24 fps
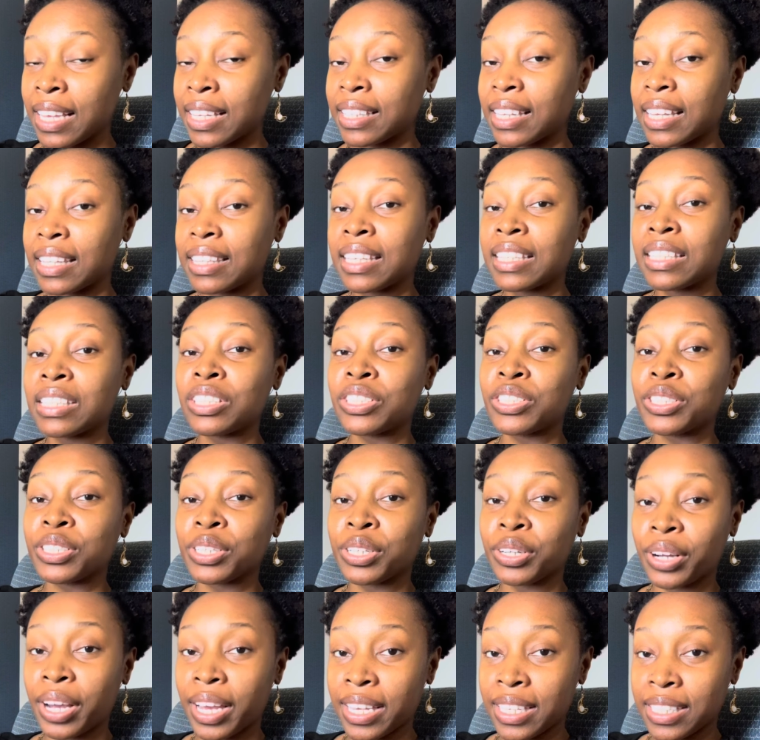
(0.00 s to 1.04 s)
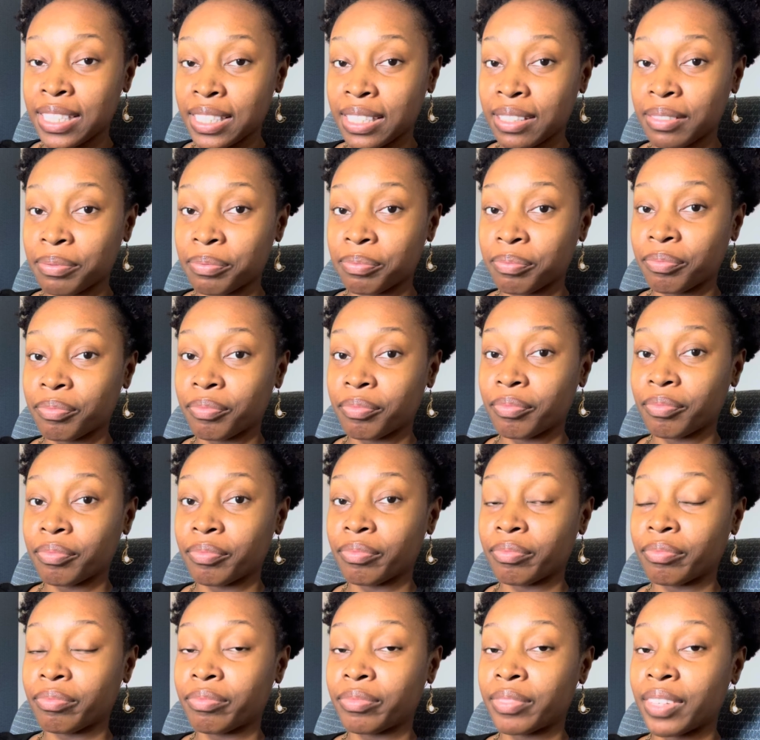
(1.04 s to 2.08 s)
They think that you're crazy.
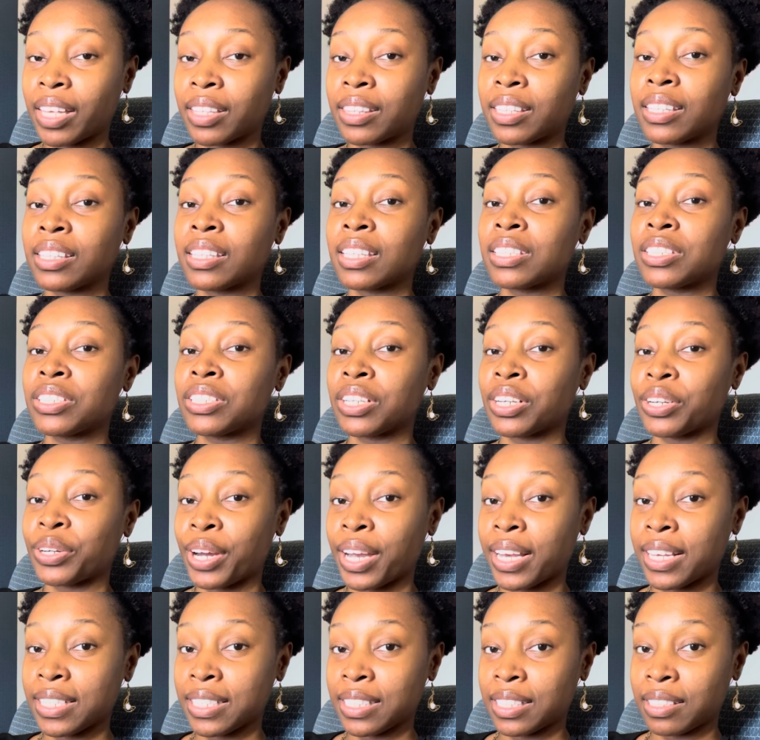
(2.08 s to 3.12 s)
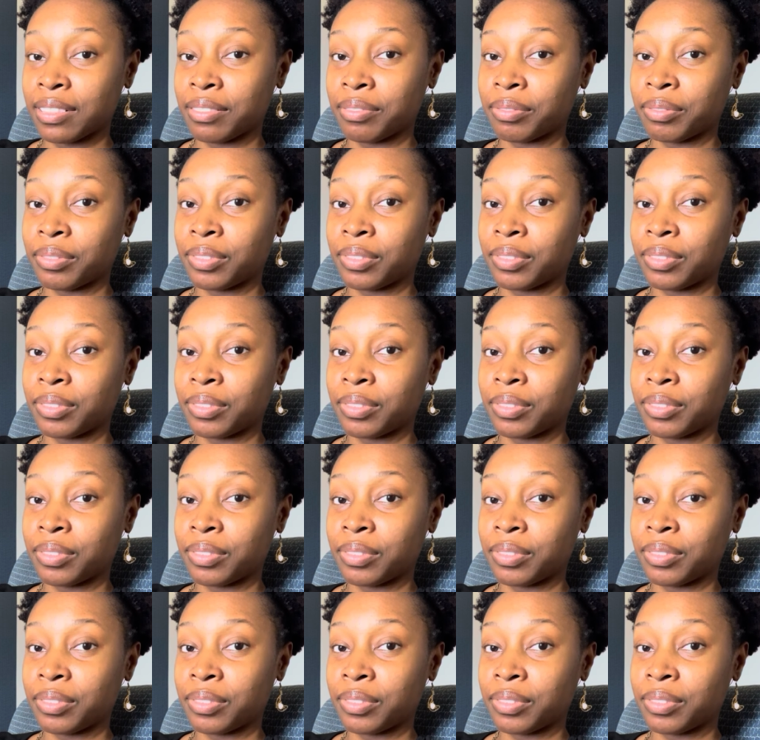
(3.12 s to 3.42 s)
They think that you're crazy.